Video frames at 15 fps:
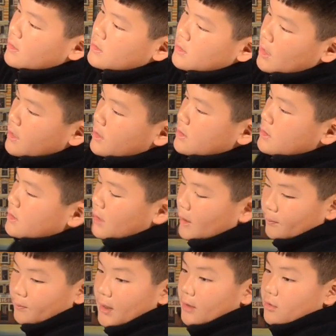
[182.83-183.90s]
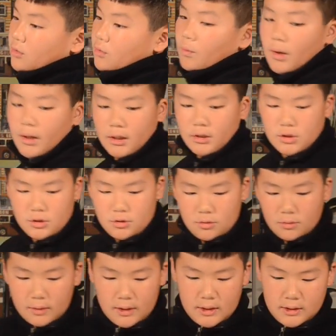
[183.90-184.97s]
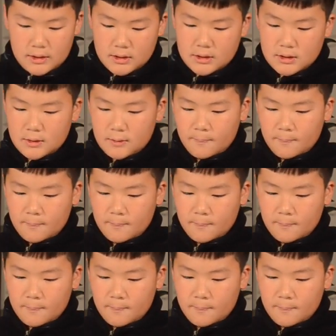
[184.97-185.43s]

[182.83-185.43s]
second step that you want to do is